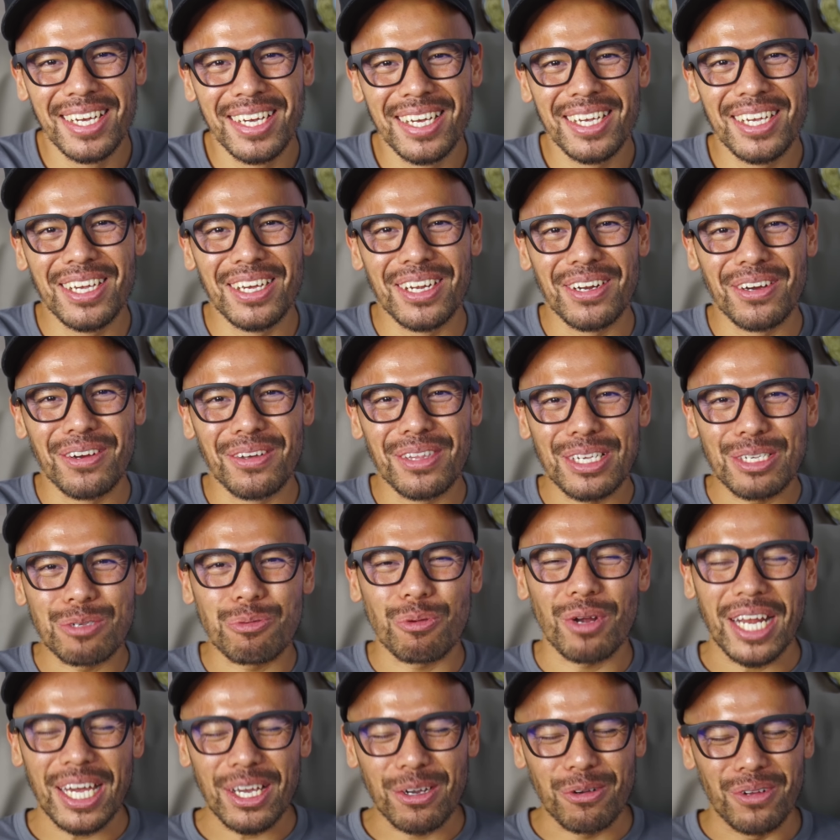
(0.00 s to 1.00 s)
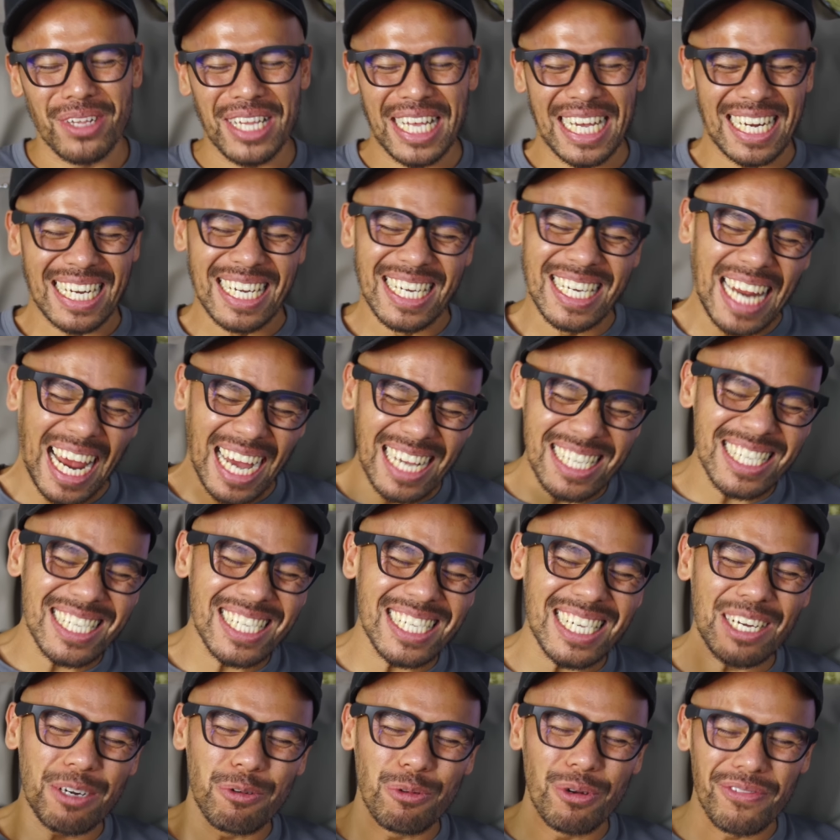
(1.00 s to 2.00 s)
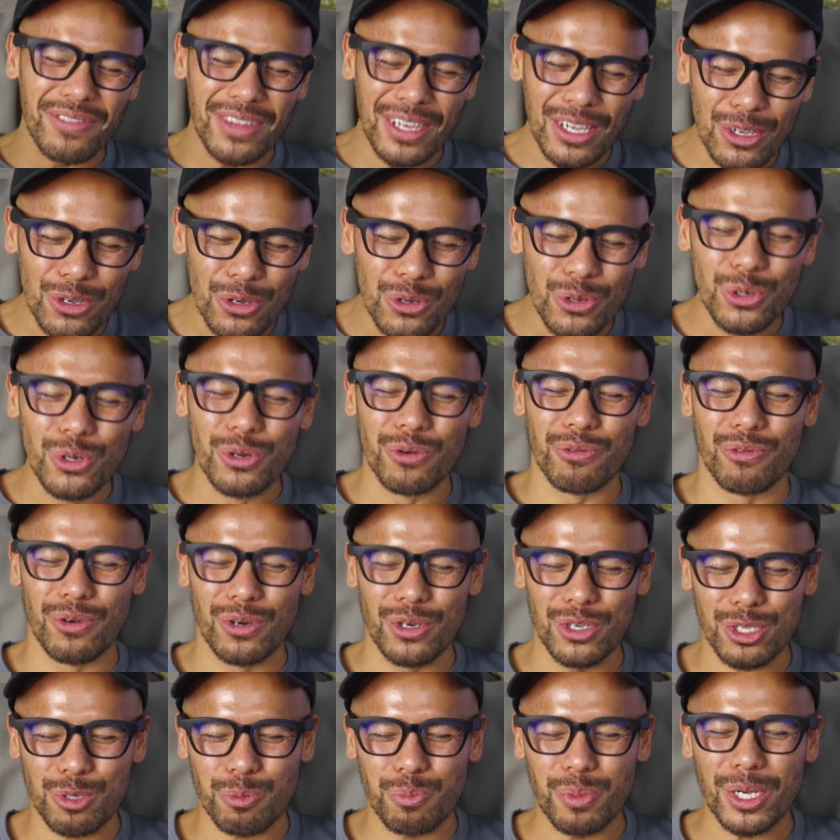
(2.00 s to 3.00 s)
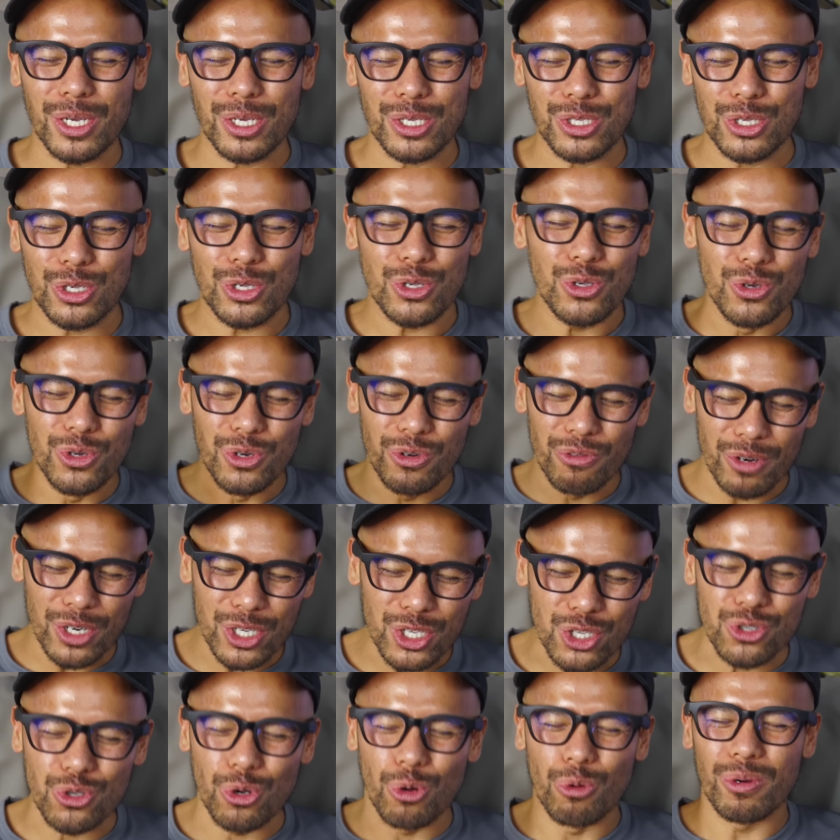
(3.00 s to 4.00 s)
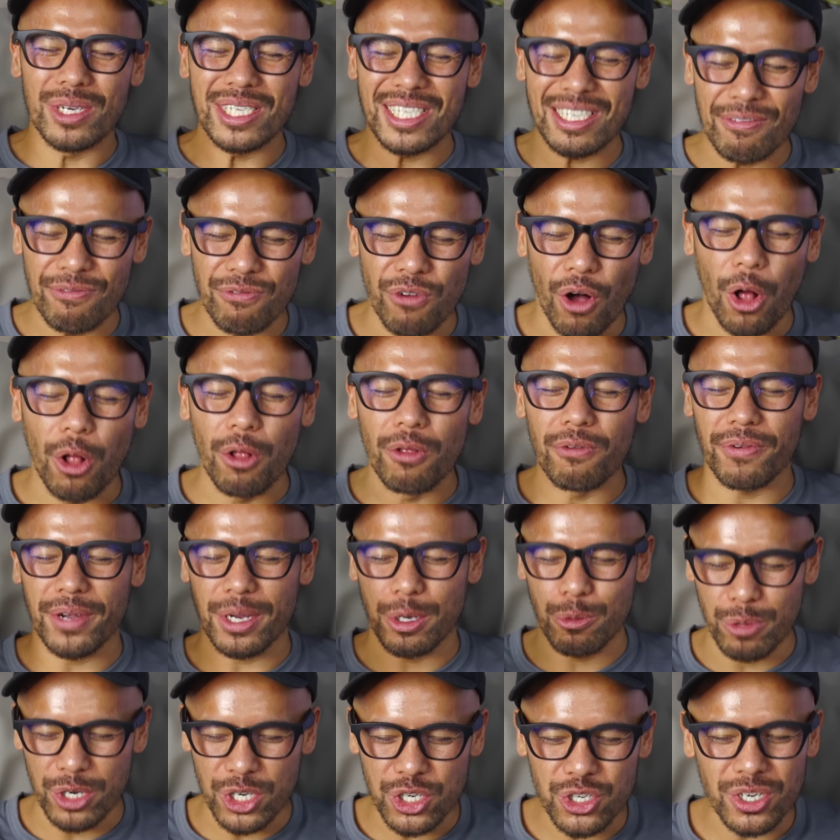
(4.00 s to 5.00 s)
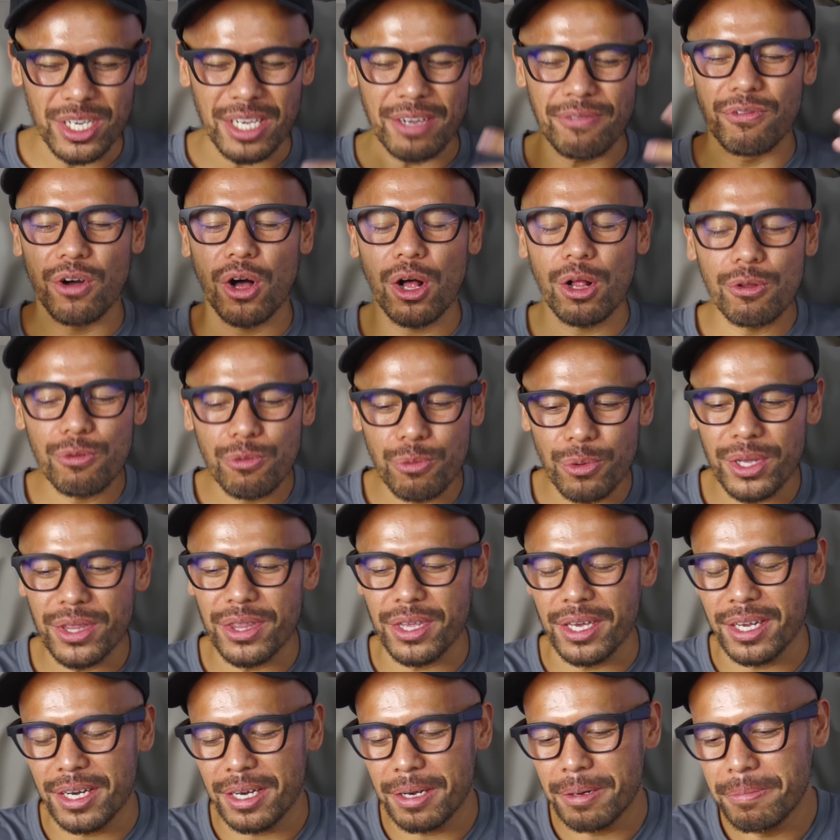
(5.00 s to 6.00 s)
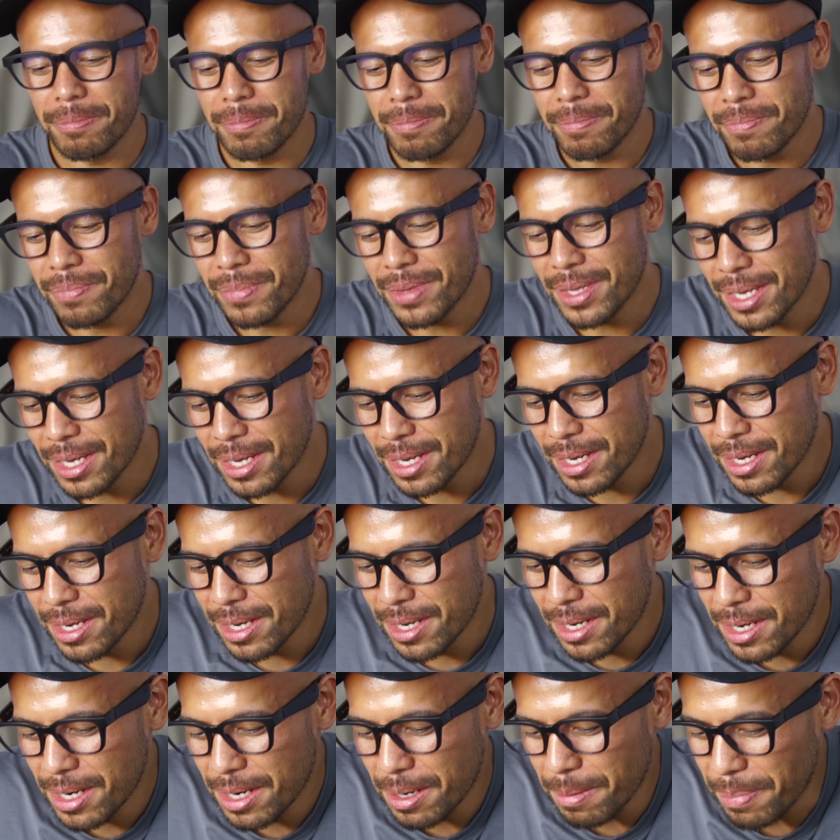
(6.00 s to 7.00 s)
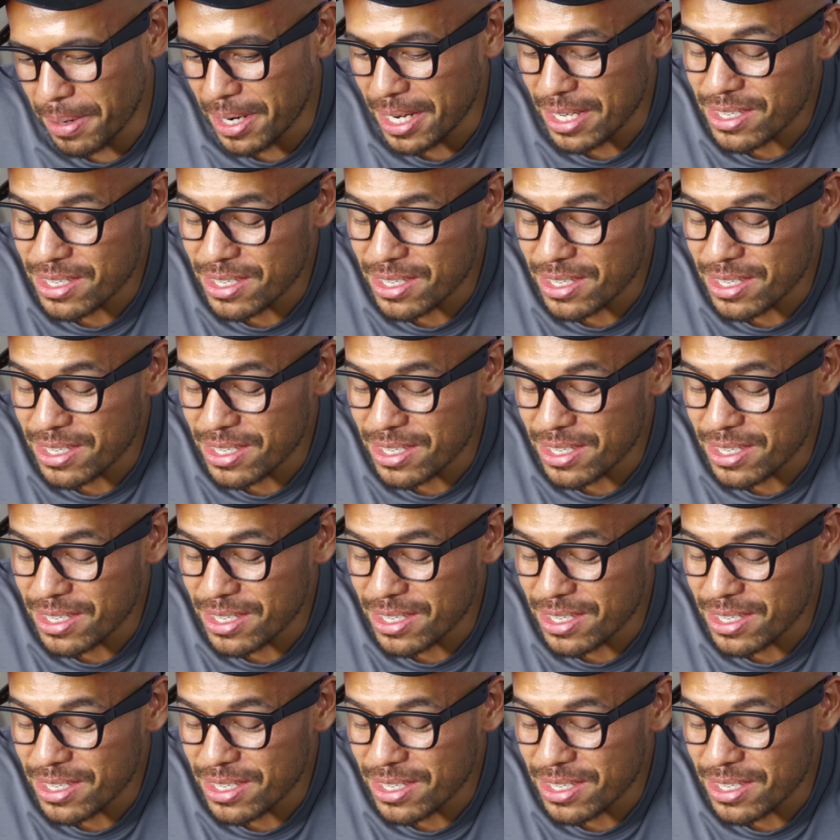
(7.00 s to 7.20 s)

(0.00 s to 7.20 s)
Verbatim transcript: You know, this is what I call like dancing with the universe, because the universe is always evolving. We should evolve with it. But